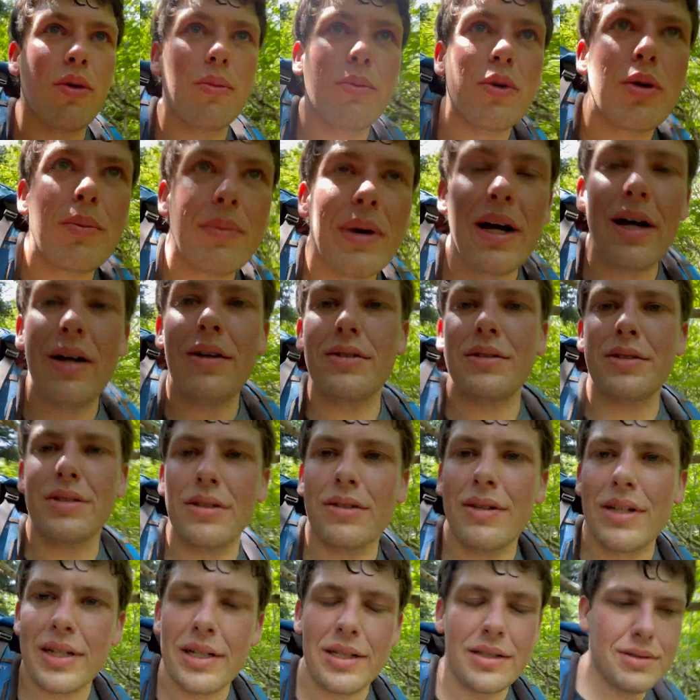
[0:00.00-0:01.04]
more miles until
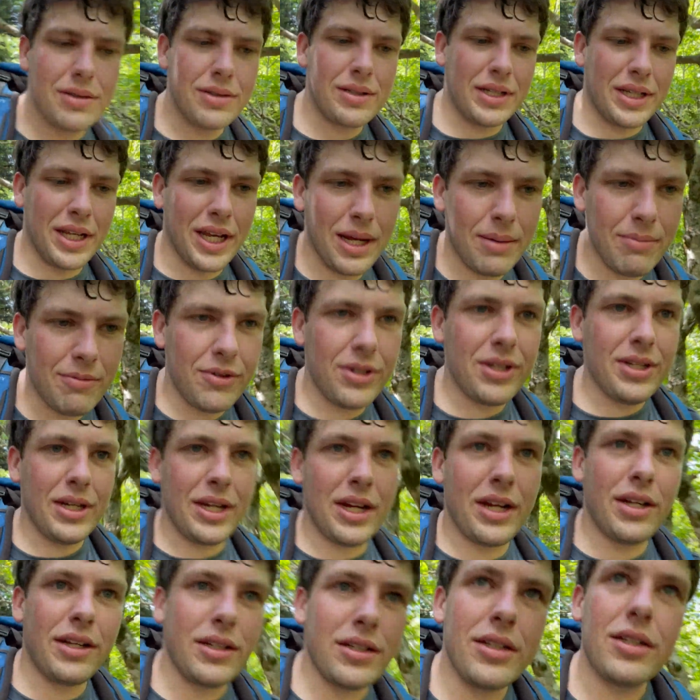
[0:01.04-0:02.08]
I get to camp for the
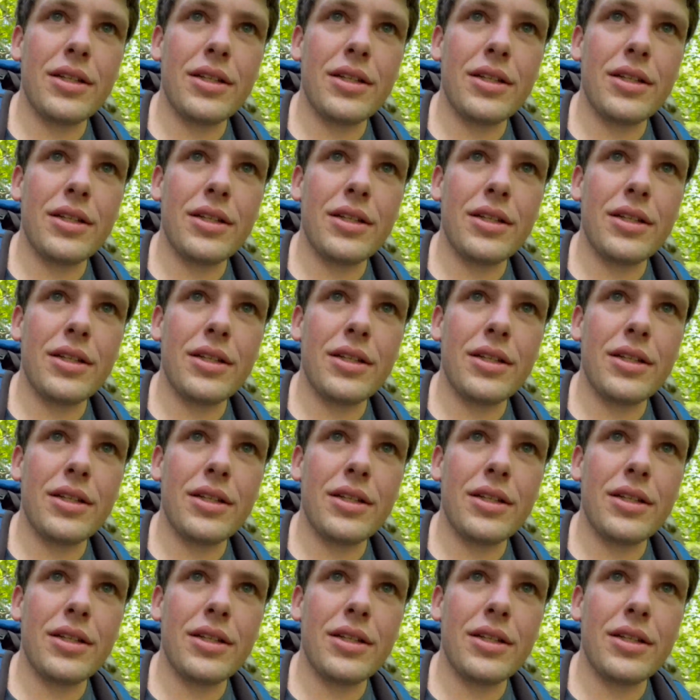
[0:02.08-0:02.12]
night.